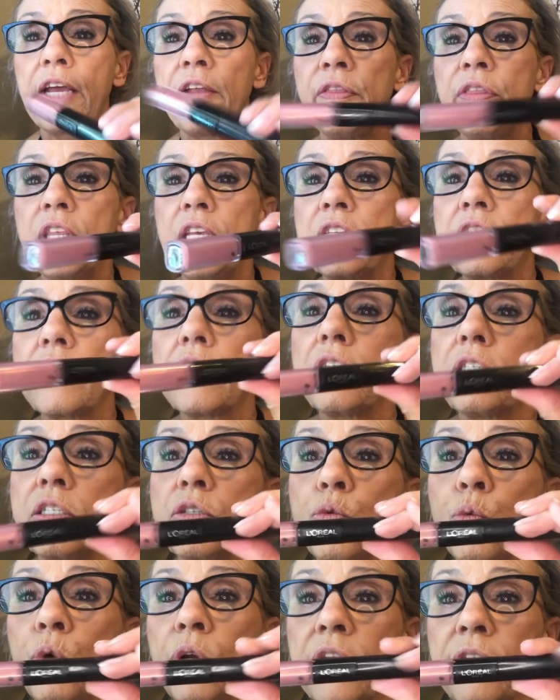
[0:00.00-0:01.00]
and this
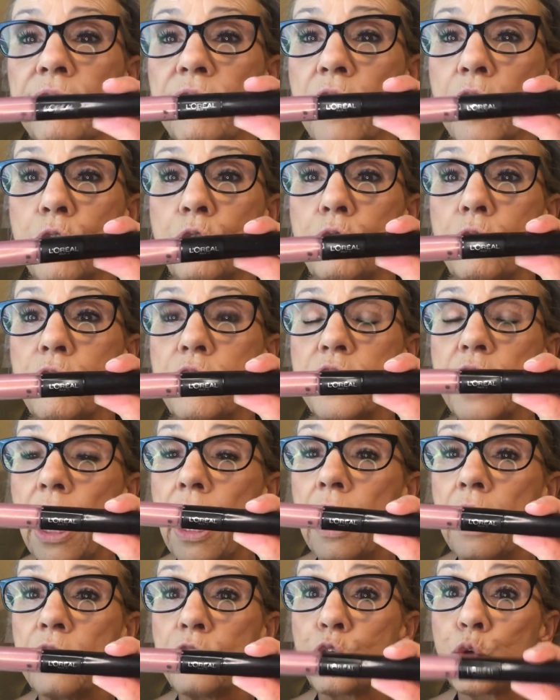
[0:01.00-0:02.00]
is one of those
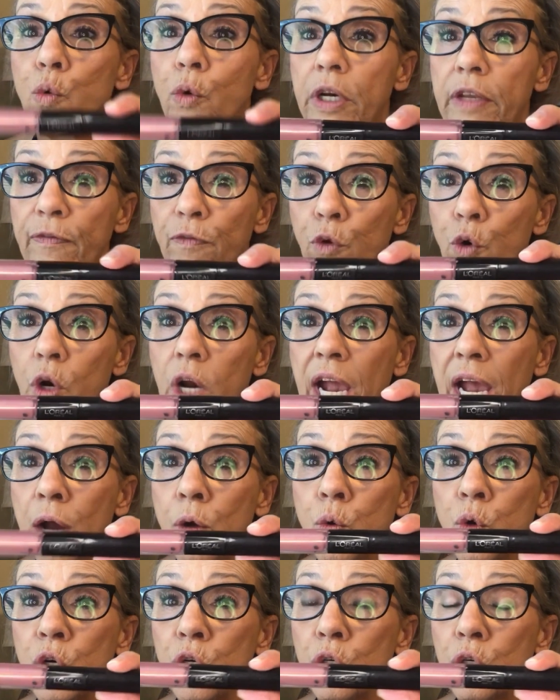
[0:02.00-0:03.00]

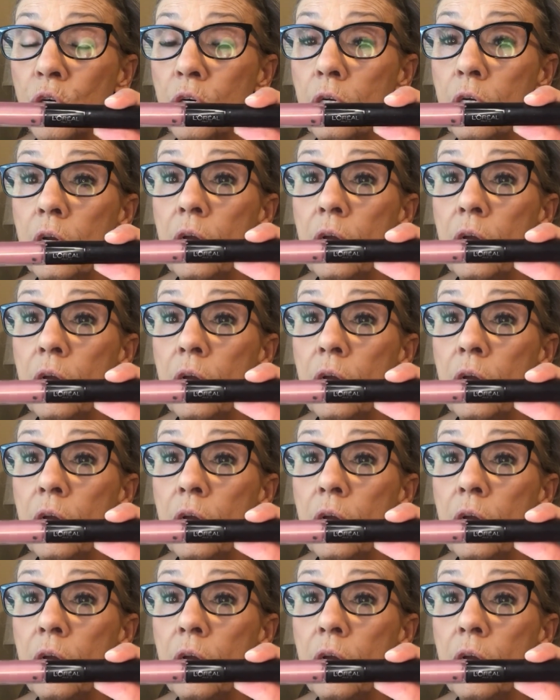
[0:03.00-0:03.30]
24-hour